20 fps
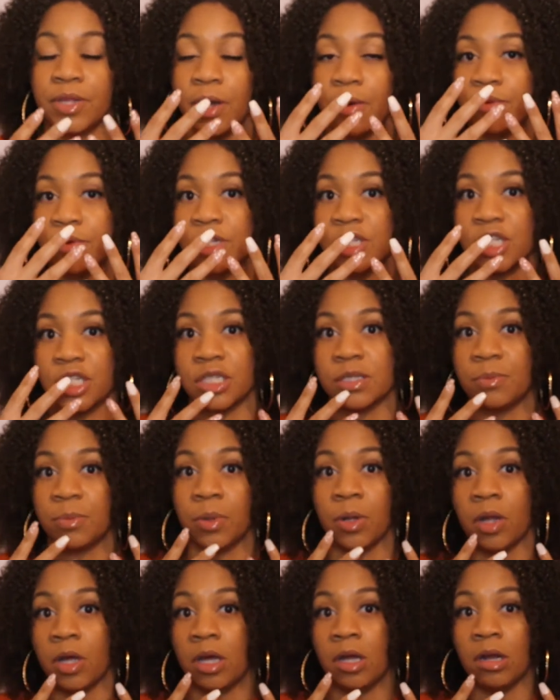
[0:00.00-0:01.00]
there was just
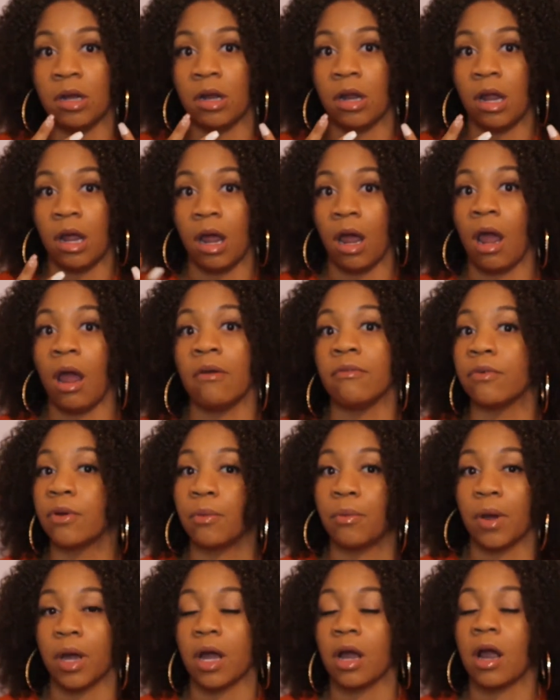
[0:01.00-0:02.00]
blood
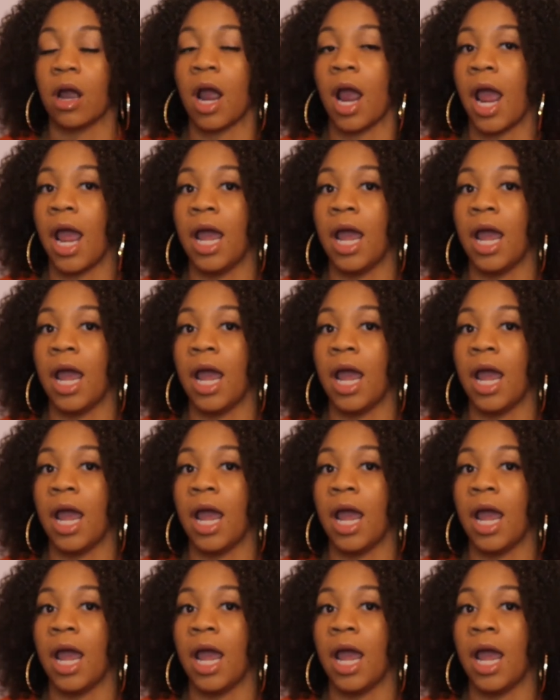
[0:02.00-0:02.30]
everywhere.